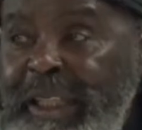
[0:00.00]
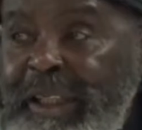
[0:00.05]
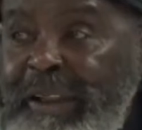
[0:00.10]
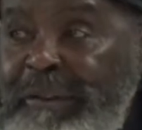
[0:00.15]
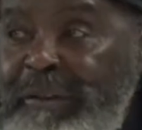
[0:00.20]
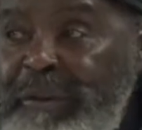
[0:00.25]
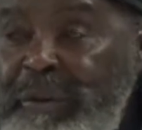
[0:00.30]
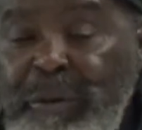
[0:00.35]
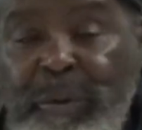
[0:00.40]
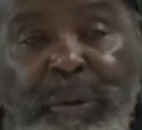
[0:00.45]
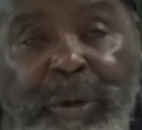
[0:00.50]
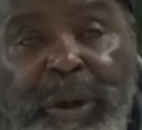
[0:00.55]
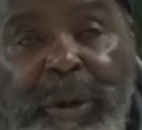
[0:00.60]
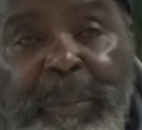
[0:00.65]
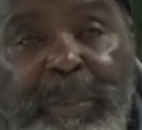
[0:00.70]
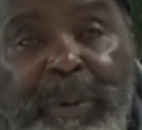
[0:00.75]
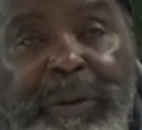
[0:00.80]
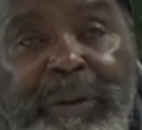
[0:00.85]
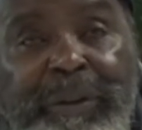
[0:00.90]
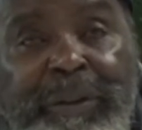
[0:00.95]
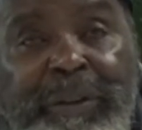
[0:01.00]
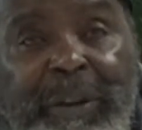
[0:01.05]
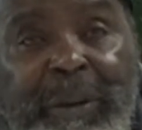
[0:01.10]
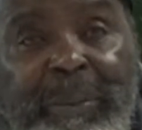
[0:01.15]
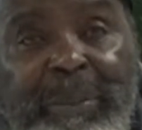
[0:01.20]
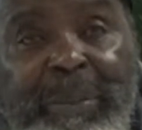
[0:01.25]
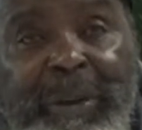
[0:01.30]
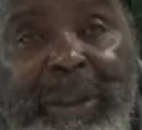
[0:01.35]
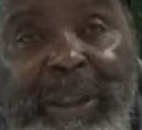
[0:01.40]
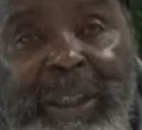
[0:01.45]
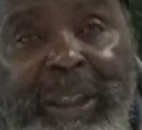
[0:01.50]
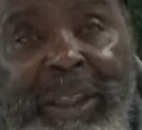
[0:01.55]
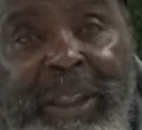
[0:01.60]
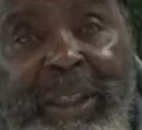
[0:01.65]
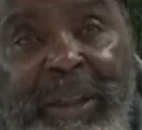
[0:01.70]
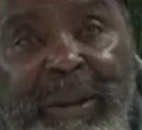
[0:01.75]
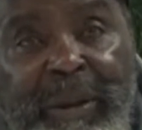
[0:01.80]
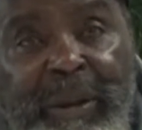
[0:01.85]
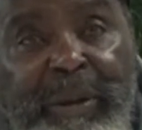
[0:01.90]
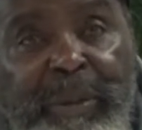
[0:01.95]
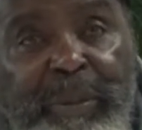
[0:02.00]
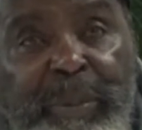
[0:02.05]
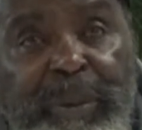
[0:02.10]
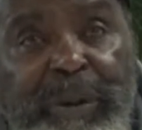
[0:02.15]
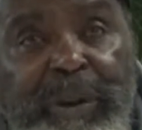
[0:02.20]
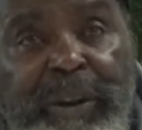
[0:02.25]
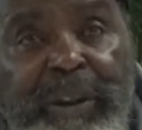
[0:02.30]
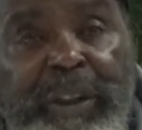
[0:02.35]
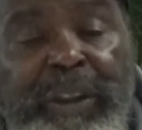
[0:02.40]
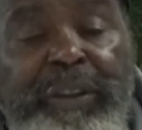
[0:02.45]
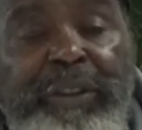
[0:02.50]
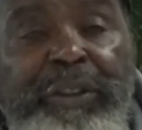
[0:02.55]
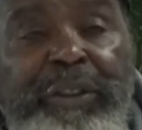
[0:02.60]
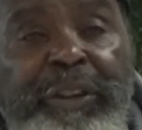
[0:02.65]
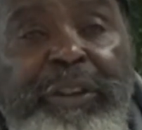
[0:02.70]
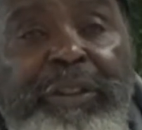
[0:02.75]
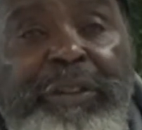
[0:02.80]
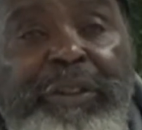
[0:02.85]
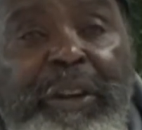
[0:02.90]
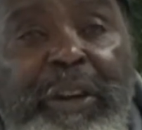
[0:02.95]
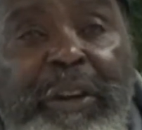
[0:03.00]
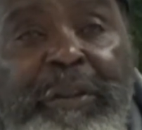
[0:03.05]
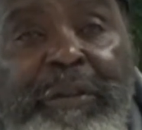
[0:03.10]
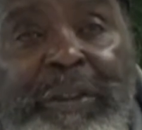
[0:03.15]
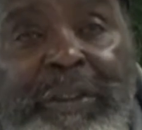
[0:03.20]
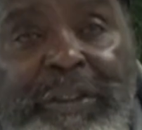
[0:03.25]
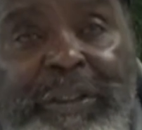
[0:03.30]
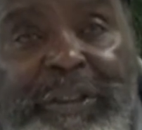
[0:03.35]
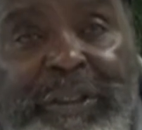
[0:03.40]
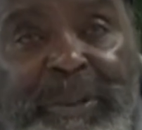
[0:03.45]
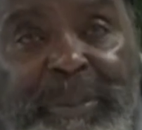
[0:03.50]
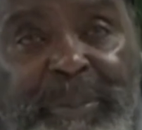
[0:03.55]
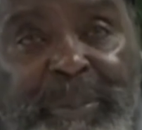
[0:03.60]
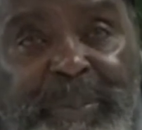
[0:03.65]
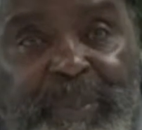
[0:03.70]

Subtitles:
if you want to put something in here, this is a service.